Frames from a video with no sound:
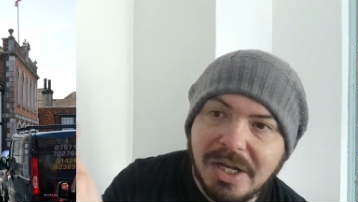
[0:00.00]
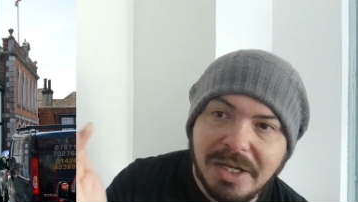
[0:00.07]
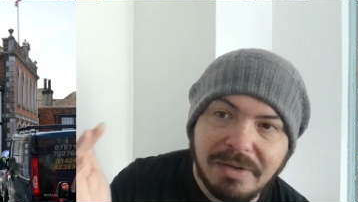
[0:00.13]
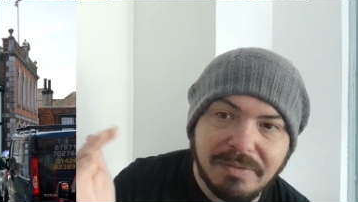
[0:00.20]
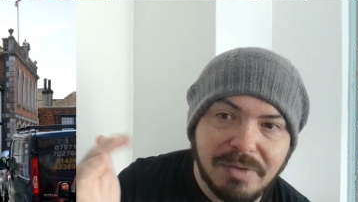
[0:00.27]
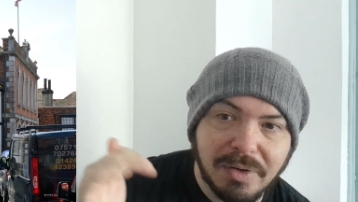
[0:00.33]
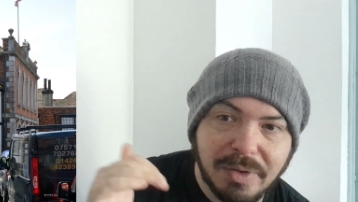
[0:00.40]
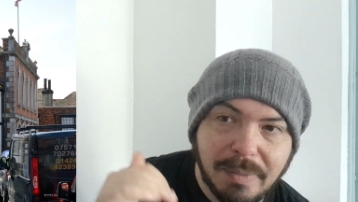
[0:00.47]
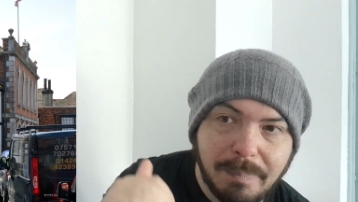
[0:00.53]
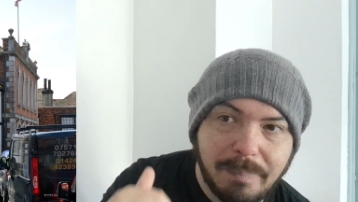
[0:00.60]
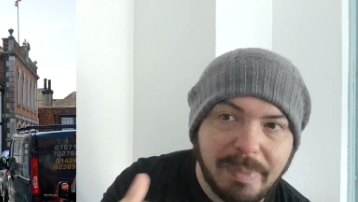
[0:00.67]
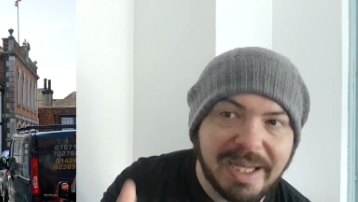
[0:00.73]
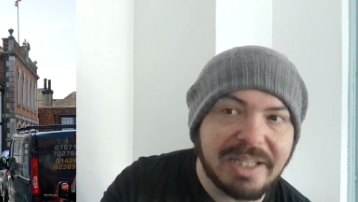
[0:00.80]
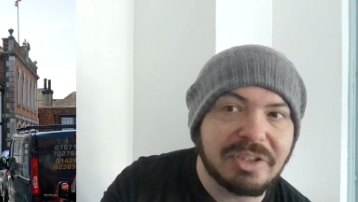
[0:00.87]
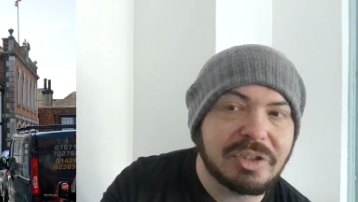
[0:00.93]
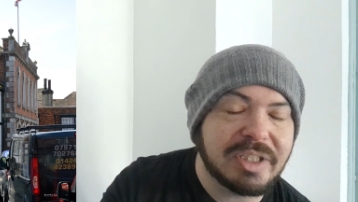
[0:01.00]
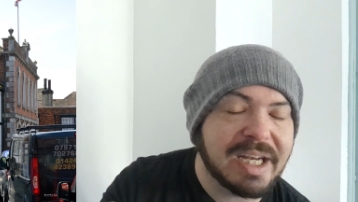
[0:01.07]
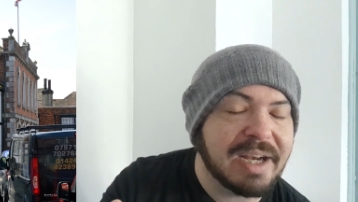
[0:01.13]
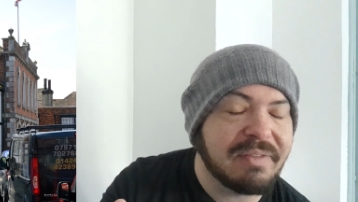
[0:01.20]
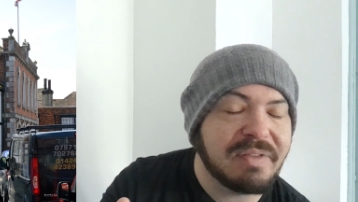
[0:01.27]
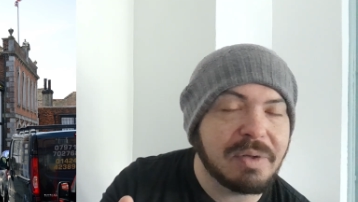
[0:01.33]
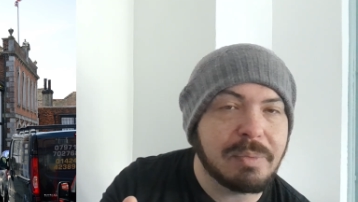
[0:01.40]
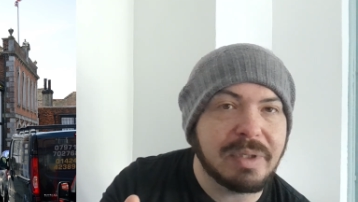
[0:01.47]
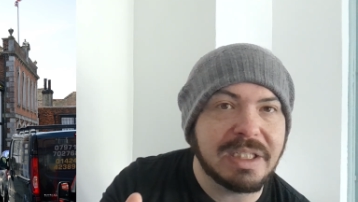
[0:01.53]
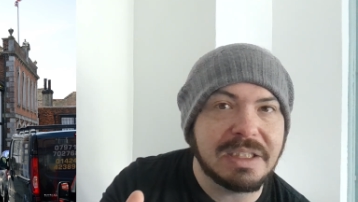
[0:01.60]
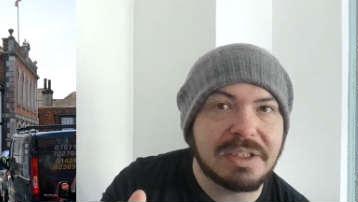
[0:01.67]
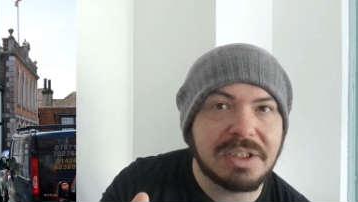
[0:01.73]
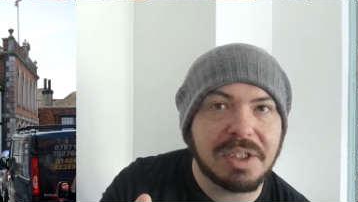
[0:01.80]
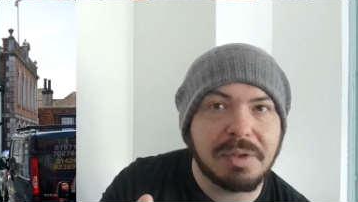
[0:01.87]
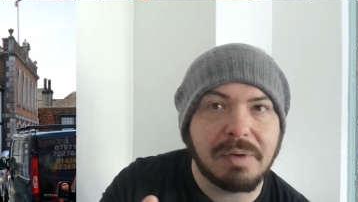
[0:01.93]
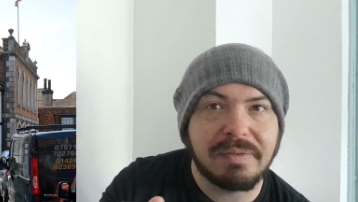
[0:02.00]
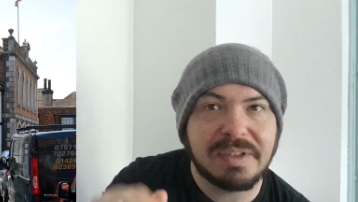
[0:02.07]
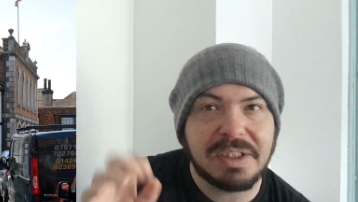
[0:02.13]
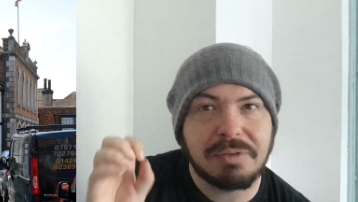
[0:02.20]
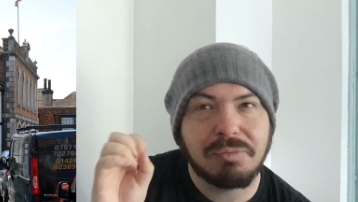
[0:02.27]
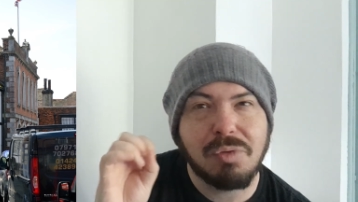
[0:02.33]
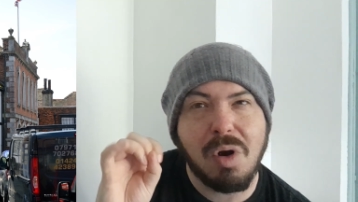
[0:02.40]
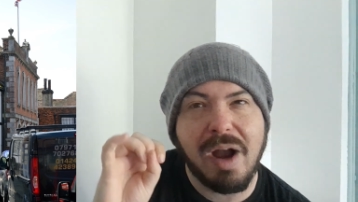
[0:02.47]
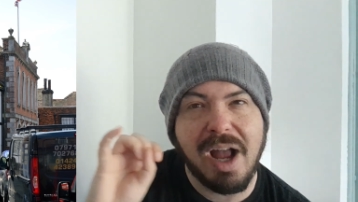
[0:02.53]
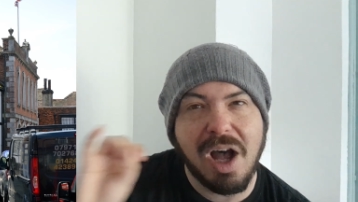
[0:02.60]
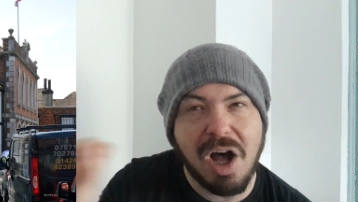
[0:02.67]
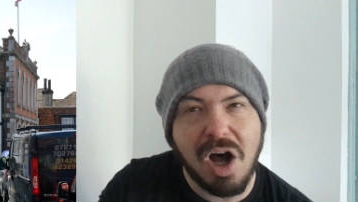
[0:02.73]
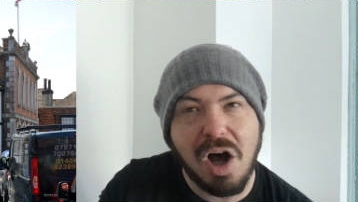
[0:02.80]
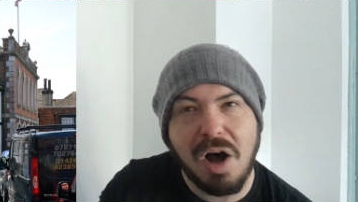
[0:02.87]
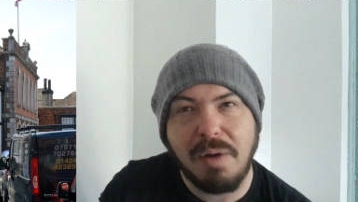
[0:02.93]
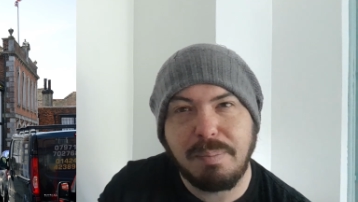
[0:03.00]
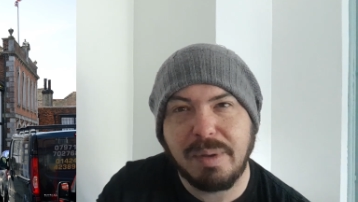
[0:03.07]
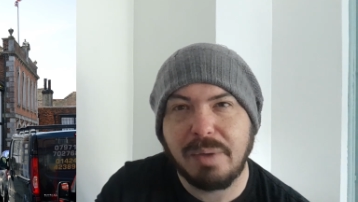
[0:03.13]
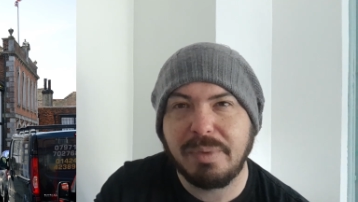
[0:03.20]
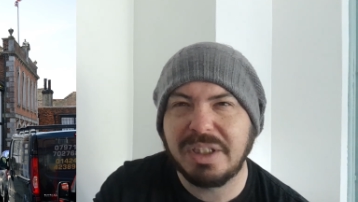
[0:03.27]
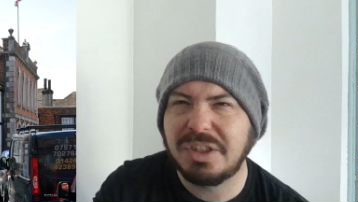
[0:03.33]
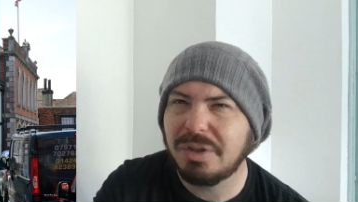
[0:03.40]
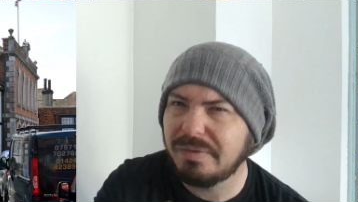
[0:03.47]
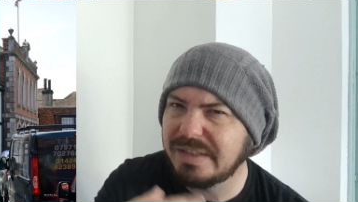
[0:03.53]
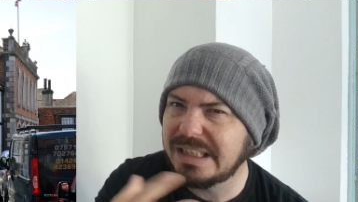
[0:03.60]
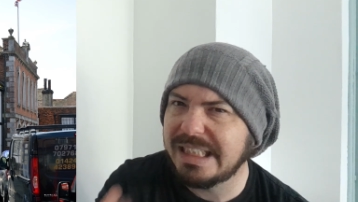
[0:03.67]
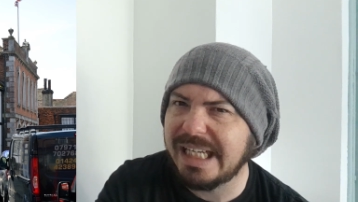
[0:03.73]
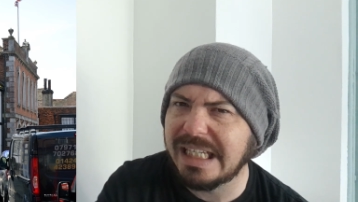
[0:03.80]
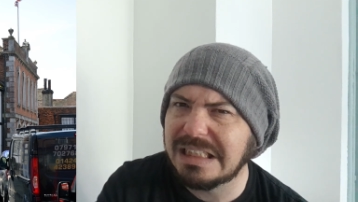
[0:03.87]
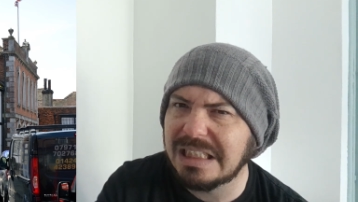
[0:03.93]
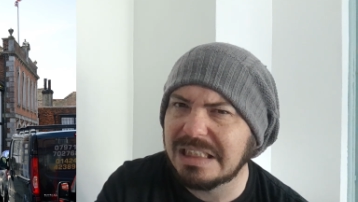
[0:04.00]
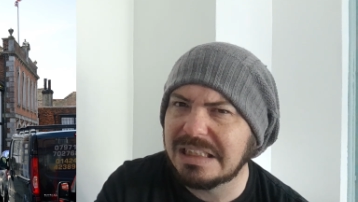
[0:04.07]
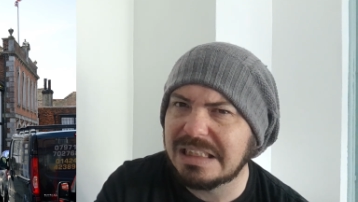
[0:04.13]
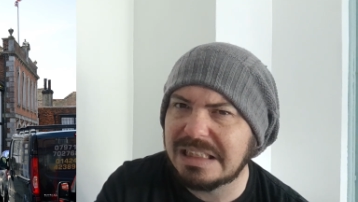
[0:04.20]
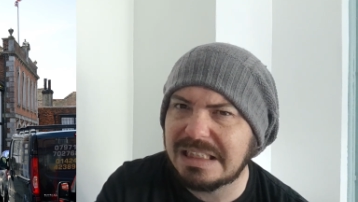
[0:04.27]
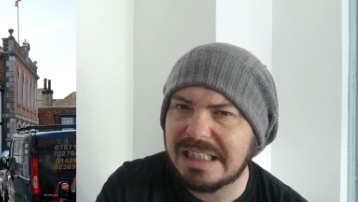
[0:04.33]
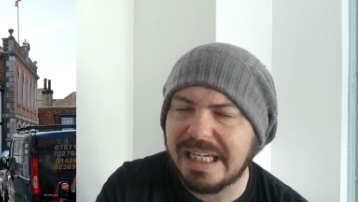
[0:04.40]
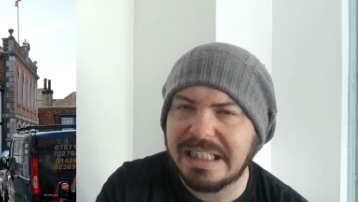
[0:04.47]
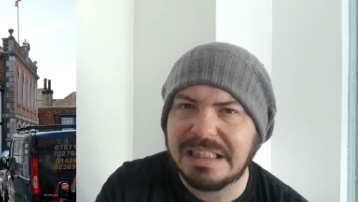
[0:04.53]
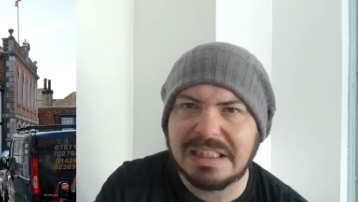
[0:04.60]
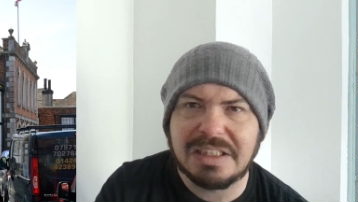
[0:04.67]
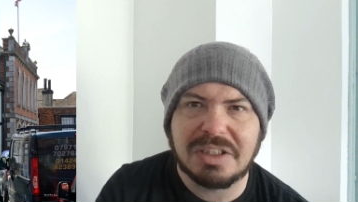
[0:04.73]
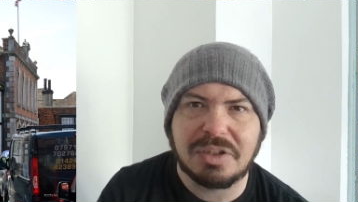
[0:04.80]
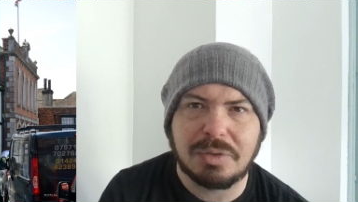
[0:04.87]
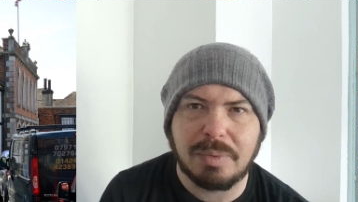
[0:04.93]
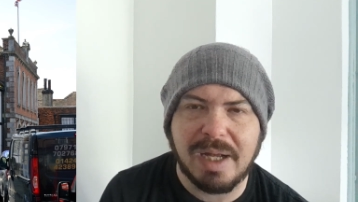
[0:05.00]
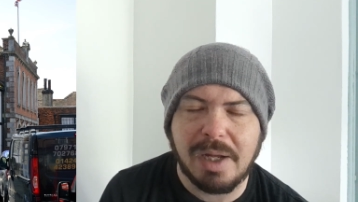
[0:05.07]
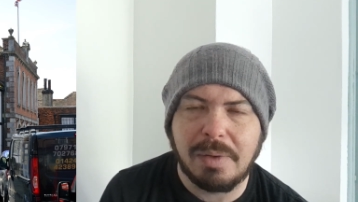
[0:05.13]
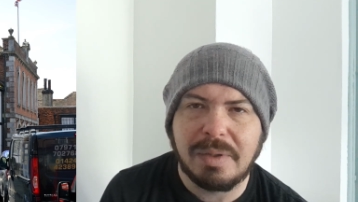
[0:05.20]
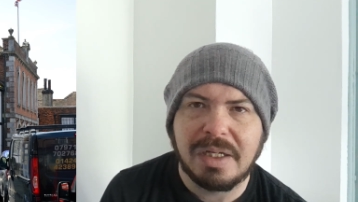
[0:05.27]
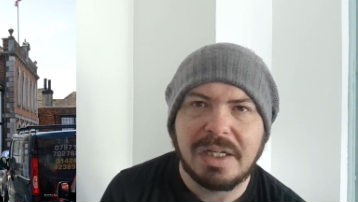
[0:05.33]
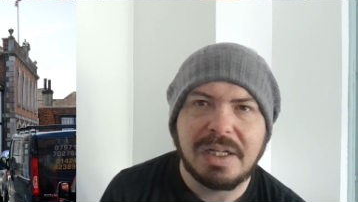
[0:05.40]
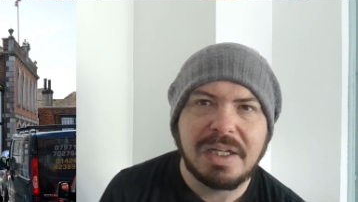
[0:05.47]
You've got the beach there if you wanted to. Obviously Rye Harbour, which obviously gets understated as well.